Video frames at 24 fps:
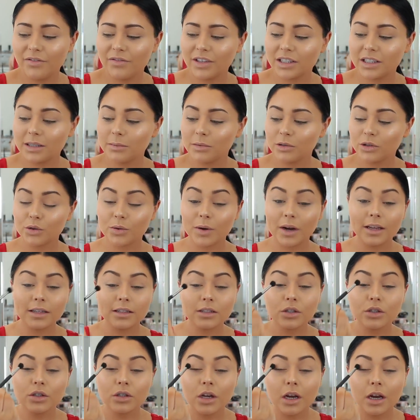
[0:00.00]
invisible
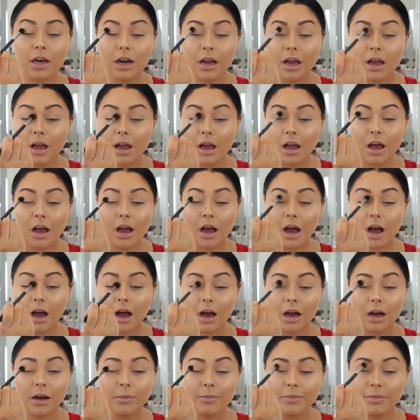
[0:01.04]
transition
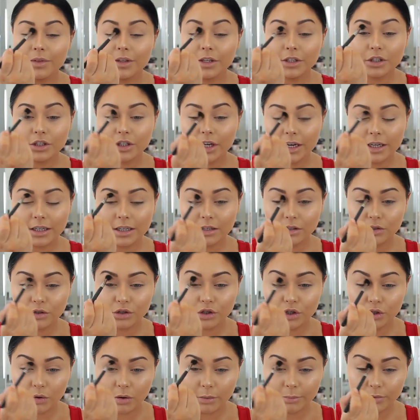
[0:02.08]
um, this shade
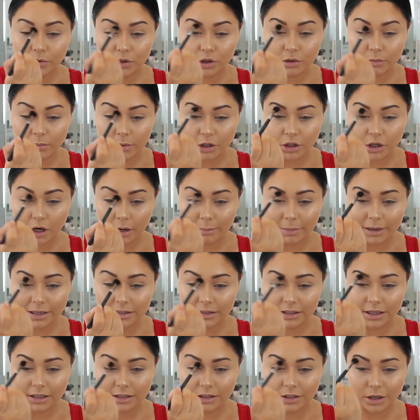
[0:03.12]
doesn't show up too much on my
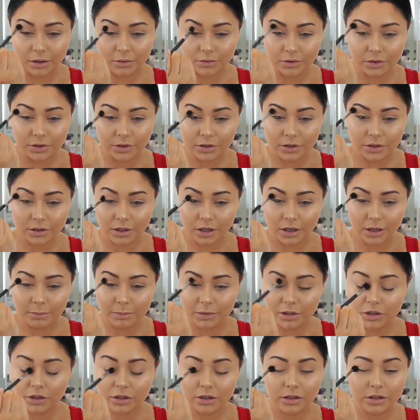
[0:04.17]
skin tone, so this is gonna
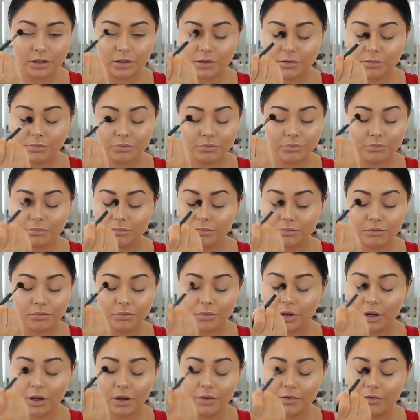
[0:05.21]
be just
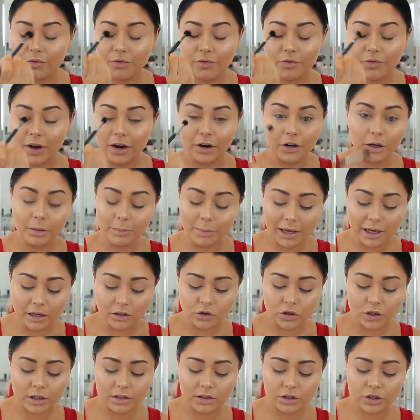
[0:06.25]
very
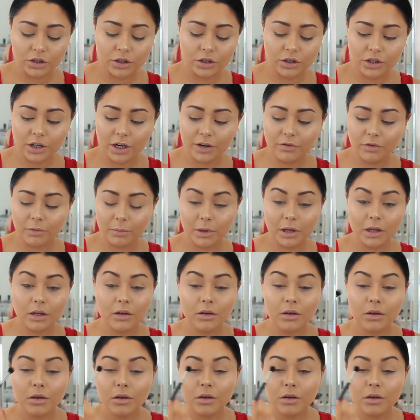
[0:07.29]
pale transition shade for me.